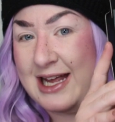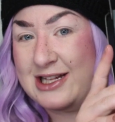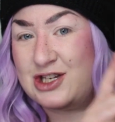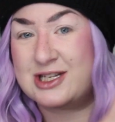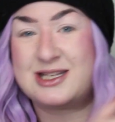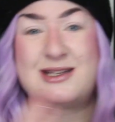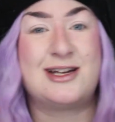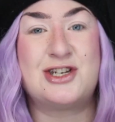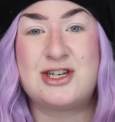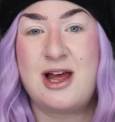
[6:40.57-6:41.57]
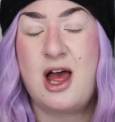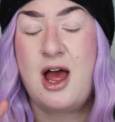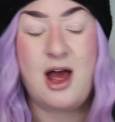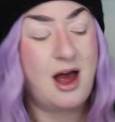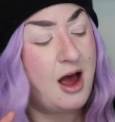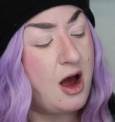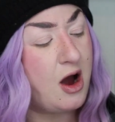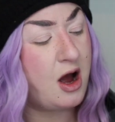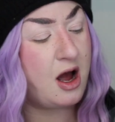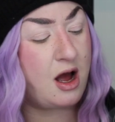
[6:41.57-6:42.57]
it's just such
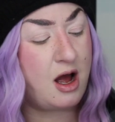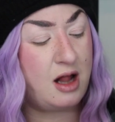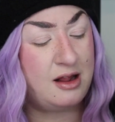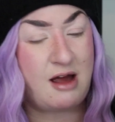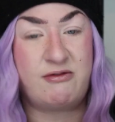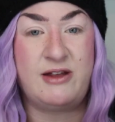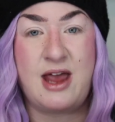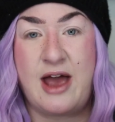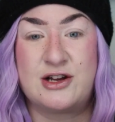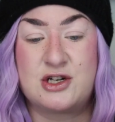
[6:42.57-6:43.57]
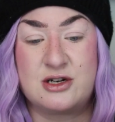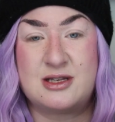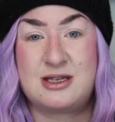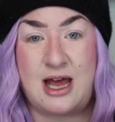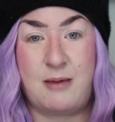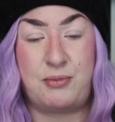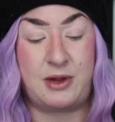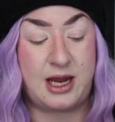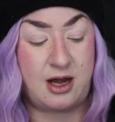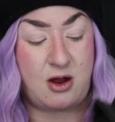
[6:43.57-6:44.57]
a lovely extra step.
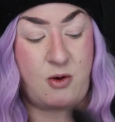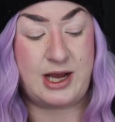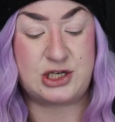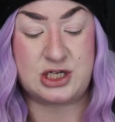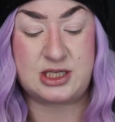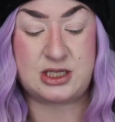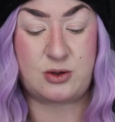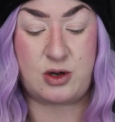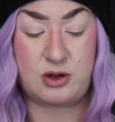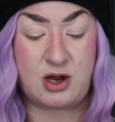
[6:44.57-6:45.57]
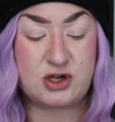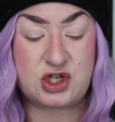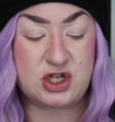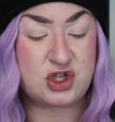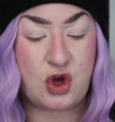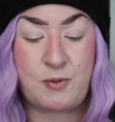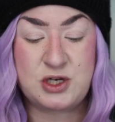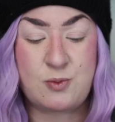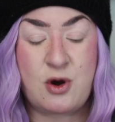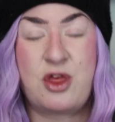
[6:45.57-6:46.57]
Like, you know, it just, there's just so
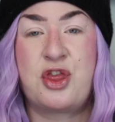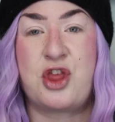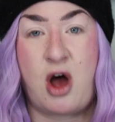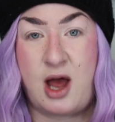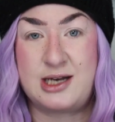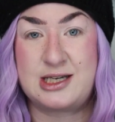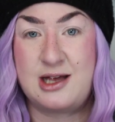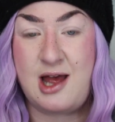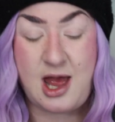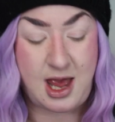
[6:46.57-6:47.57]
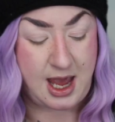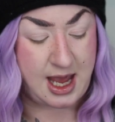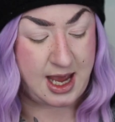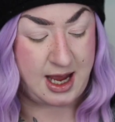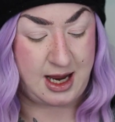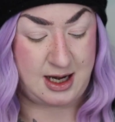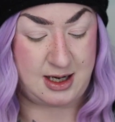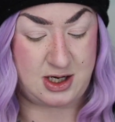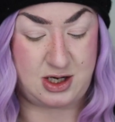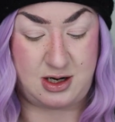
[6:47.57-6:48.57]
much more thought
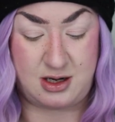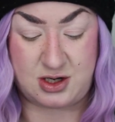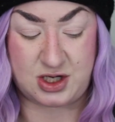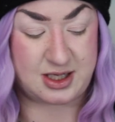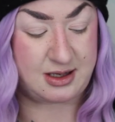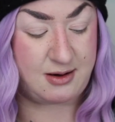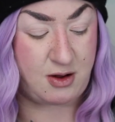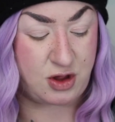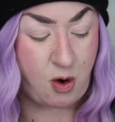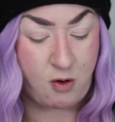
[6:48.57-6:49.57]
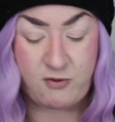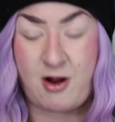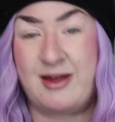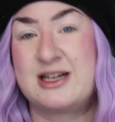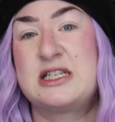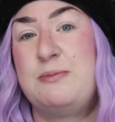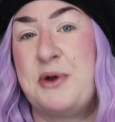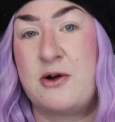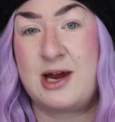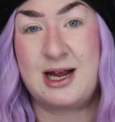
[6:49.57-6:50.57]
and just the overall
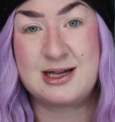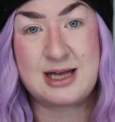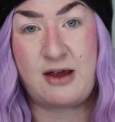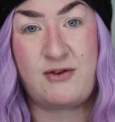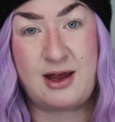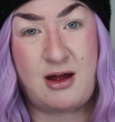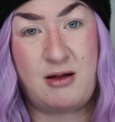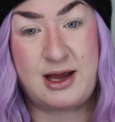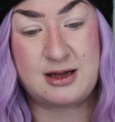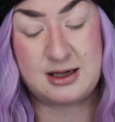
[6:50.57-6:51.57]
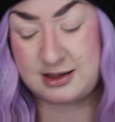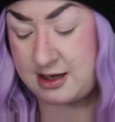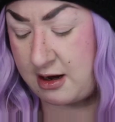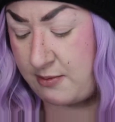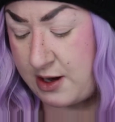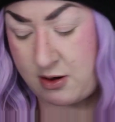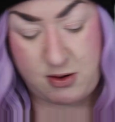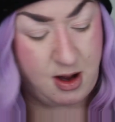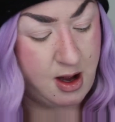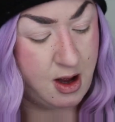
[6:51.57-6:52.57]
experience, I feel like, that's thought
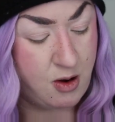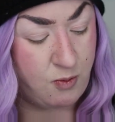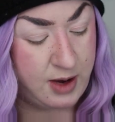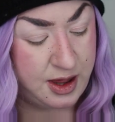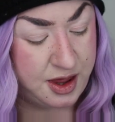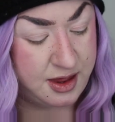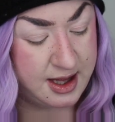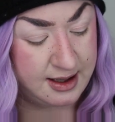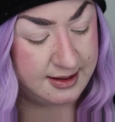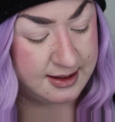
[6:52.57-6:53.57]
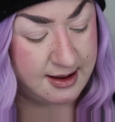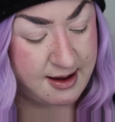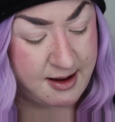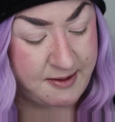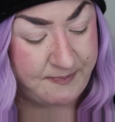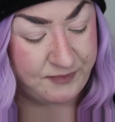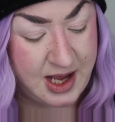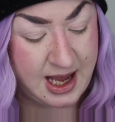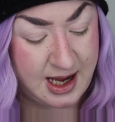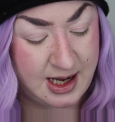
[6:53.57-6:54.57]
about with this.
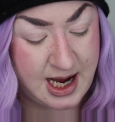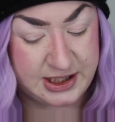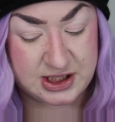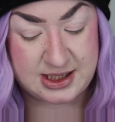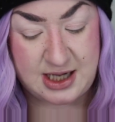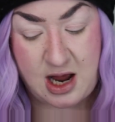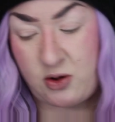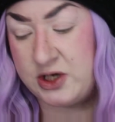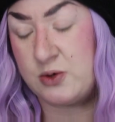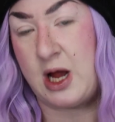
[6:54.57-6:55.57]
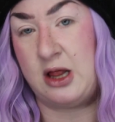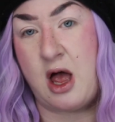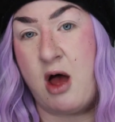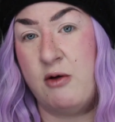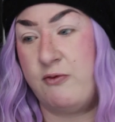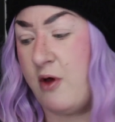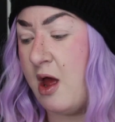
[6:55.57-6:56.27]
And I just, not only do I love